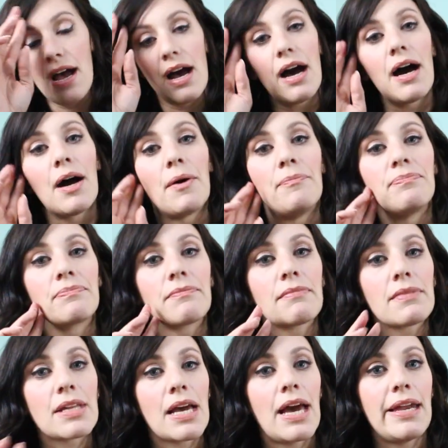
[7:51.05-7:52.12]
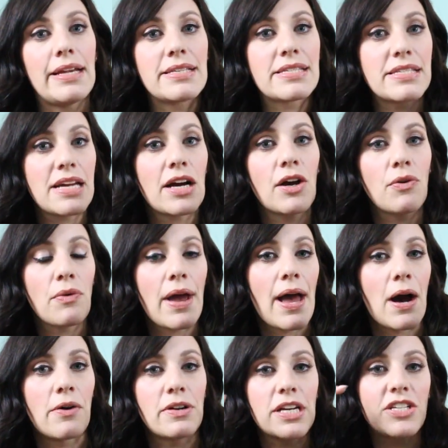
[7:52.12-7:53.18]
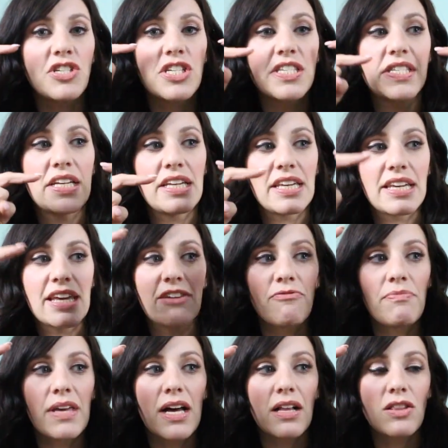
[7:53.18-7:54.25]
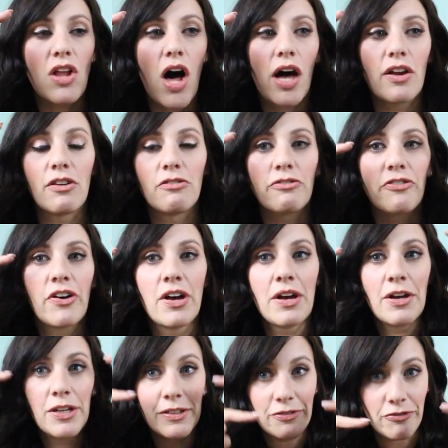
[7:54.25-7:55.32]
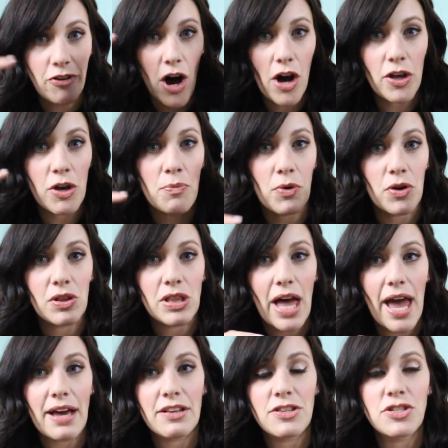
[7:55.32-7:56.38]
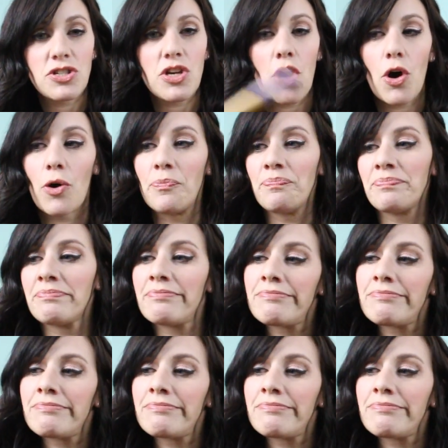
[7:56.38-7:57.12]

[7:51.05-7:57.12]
And it stuck around. It just didn't give me a lot of volume or length. So,